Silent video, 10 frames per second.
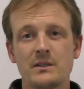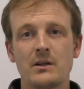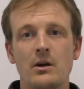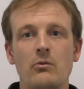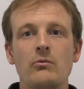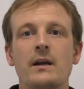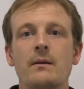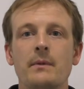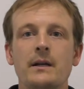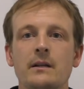that I'll
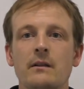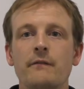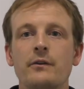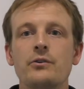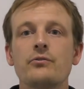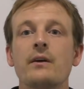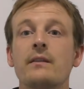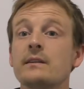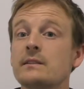recommend in the future at this